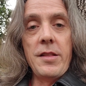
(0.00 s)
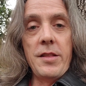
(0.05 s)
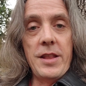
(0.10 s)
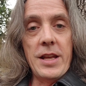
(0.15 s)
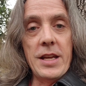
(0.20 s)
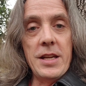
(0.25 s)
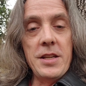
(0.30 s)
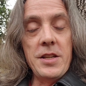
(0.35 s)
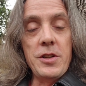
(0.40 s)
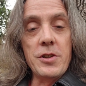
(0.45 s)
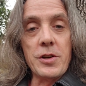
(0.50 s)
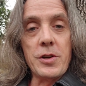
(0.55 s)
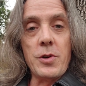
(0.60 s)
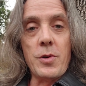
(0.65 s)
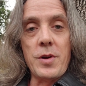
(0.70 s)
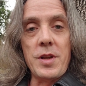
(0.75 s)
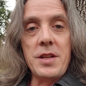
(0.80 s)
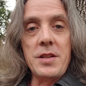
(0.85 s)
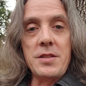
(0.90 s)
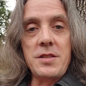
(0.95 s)
then you're
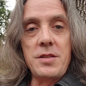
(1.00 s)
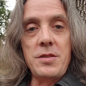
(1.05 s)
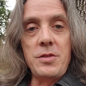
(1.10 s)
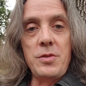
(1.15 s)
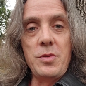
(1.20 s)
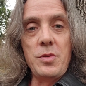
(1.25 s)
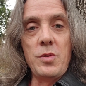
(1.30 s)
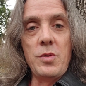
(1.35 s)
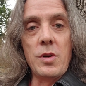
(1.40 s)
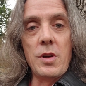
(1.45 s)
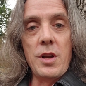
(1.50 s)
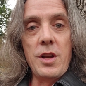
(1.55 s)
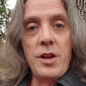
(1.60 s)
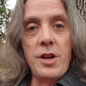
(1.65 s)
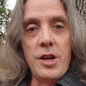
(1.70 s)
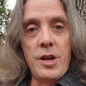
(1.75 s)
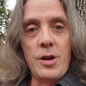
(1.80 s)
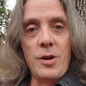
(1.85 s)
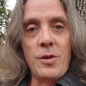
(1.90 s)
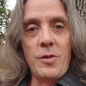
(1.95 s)
going to
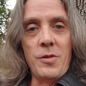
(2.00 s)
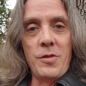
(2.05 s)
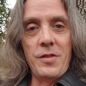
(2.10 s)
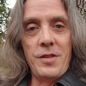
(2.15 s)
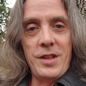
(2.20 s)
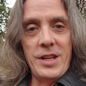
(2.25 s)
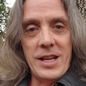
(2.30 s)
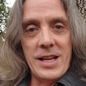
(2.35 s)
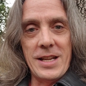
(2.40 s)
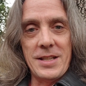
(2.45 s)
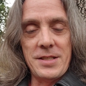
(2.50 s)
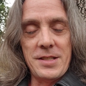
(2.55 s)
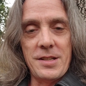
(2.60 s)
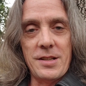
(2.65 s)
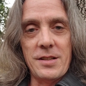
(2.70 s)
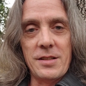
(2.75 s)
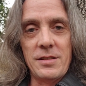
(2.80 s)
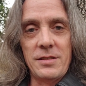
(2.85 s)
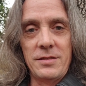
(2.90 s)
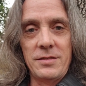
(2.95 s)
know the
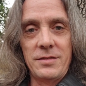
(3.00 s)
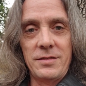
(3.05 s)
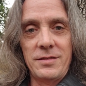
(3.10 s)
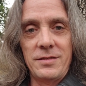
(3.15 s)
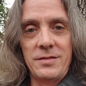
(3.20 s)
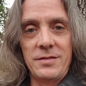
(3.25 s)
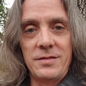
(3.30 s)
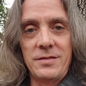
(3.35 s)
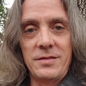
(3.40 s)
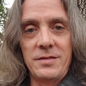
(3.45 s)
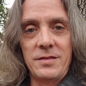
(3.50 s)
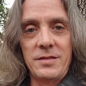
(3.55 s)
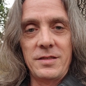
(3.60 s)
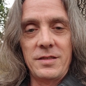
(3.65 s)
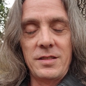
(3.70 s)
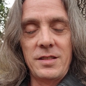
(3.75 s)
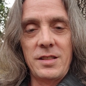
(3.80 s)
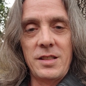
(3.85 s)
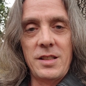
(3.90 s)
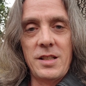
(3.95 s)
answer.
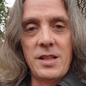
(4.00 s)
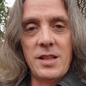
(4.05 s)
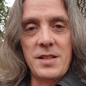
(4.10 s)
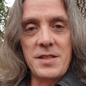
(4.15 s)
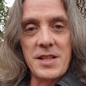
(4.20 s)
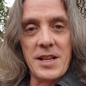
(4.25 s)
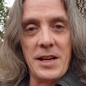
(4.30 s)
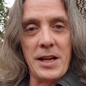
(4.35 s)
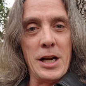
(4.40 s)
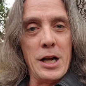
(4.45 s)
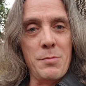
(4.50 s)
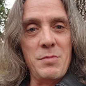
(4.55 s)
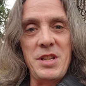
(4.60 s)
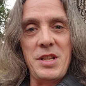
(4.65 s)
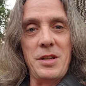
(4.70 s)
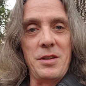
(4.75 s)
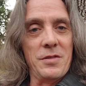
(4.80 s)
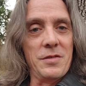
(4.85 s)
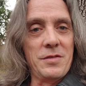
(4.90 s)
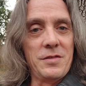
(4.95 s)
It's going to come
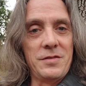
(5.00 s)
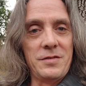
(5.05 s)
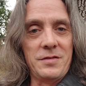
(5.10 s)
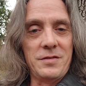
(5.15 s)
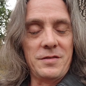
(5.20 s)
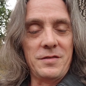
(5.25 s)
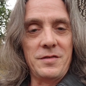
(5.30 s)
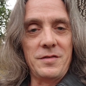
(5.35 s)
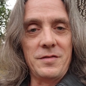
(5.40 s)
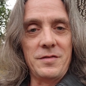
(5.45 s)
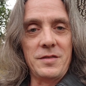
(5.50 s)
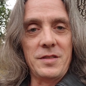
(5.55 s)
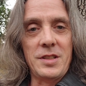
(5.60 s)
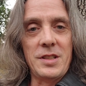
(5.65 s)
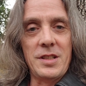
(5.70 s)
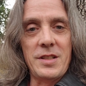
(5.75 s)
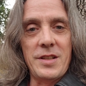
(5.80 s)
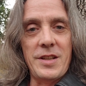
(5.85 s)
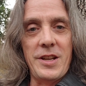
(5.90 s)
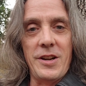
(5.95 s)
to you.
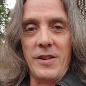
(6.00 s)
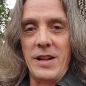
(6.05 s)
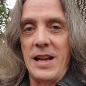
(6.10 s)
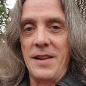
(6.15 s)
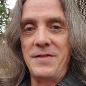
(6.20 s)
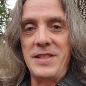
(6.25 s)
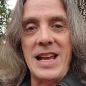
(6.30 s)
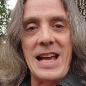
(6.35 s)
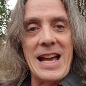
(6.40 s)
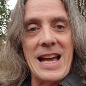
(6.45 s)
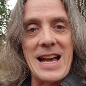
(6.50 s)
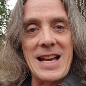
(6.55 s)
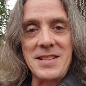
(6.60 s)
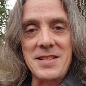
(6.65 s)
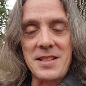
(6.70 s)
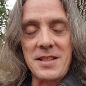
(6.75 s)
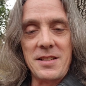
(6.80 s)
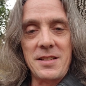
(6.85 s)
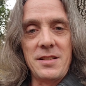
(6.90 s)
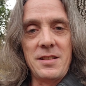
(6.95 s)
You don't have to
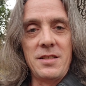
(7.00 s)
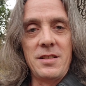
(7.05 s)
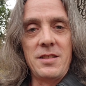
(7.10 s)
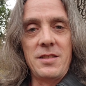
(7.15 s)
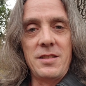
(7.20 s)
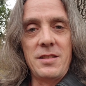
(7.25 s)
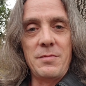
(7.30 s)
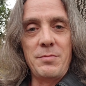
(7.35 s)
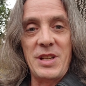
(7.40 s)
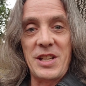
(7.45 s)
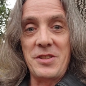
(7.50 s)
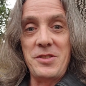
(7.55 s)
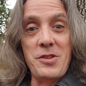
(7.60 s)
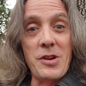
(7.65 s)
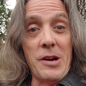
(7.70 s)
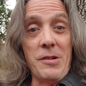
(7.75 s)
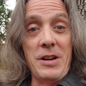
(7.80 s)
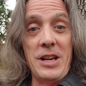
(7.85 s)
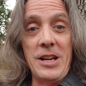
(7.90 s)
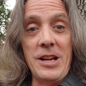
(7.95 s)
ask because
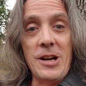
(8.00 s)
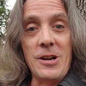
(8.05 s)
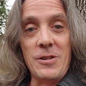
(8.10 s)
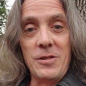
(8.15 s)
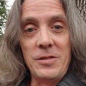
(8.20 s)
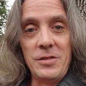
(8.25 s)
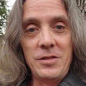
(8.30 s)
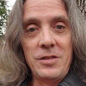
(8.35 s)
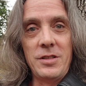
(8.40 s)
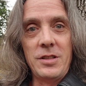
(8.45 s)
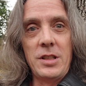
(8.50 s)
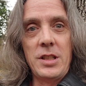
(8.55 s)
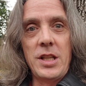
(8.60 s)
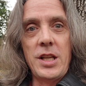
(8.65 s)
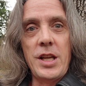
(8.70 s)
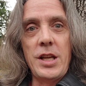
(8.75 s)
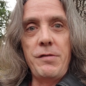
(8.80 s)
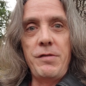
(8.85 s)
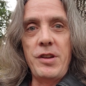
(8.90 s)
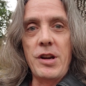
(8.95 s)
you already know.
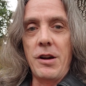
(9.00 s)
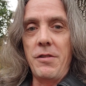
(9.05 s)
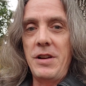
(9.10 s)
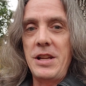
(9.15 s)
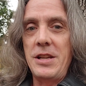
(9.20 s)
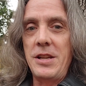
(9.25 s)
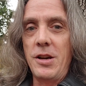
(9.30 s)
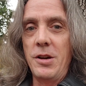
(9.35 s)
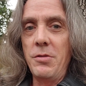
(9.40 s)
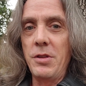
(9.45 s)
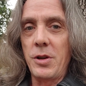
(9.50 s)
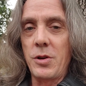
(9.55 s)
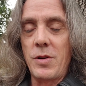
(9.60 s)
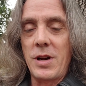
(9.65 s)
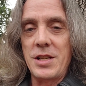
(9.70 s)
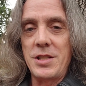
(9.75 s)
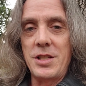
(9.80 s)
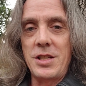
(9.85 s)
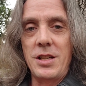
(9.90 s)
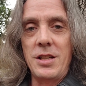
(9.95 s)
If you already know the
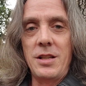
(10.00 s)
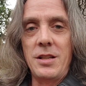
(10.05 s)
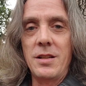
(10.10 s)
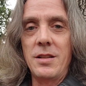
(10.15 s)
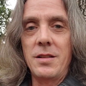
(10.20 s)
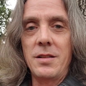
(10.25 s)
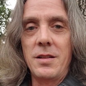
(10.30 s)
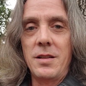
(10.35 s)
question,